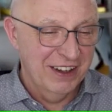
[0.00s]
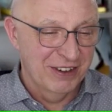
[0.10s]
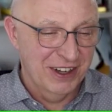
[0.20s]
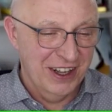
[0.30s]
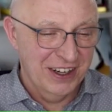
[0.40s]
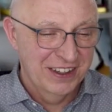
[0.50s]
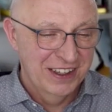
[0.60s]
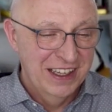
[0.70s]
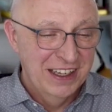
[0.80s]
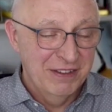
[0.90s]
or not
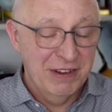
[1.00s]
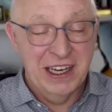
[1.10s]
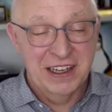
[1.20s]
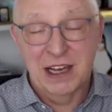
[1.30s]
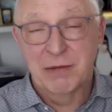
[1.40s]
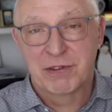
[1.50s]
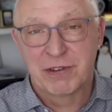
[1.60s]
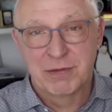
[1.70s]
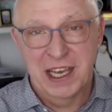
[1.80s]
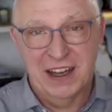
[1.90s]
when it comes
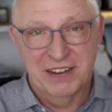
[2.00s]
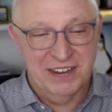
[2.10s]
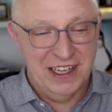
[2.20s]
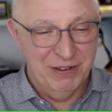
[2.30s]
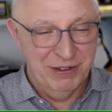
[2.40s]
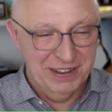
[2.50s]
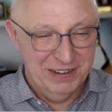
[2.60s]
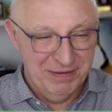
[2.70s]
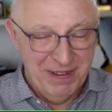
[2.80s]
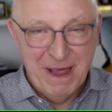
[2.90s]
from the outside.
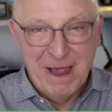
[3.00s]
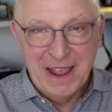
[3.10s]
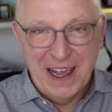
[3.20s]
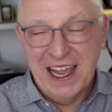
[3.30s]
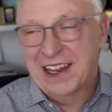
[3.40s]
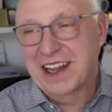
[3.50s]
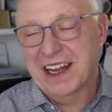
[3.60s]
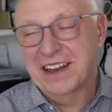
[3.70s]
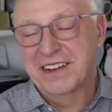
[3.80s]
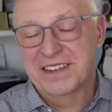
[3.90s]
And
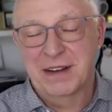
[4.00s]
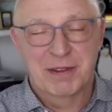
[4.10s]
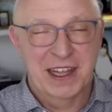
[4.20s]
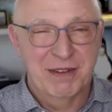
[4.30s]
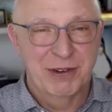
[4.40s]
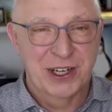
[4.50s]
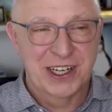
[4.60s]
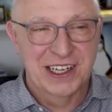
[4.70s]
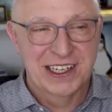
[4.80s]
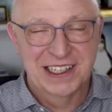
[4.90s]
that is something
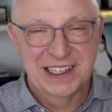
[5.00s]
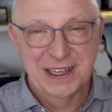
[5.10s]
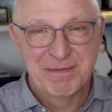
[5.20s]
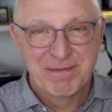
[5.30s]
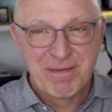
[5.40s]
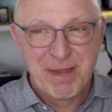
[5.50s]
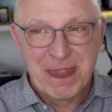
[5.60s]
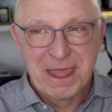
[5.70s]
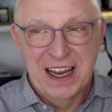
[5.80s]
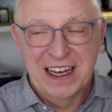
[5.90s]
where
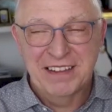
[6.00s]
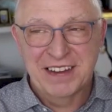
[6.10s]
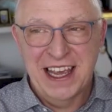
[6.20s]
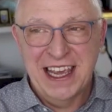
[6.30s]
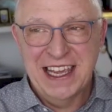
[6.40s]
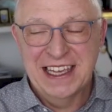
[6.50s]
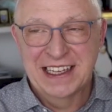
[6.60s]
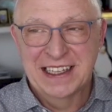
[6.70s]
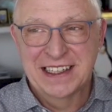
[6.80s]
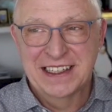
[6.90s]
let's say
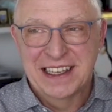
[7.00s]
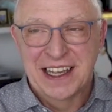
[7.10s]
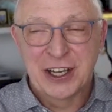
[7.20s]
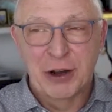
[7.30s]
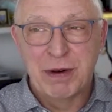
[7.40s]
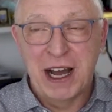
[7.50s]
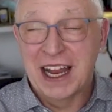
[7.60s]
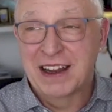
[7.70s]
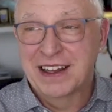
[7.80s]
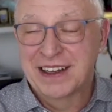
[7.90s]
the
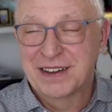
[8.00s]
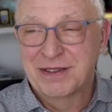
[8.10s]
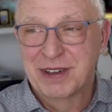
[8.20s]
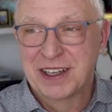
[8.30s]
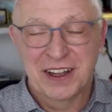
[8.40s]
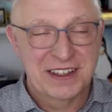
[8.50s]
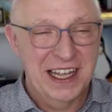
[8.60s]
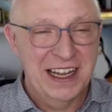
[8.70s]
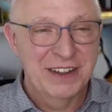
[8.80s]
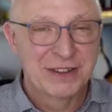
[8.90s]
compiler will not
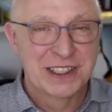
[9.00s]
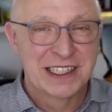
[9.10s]
tell you,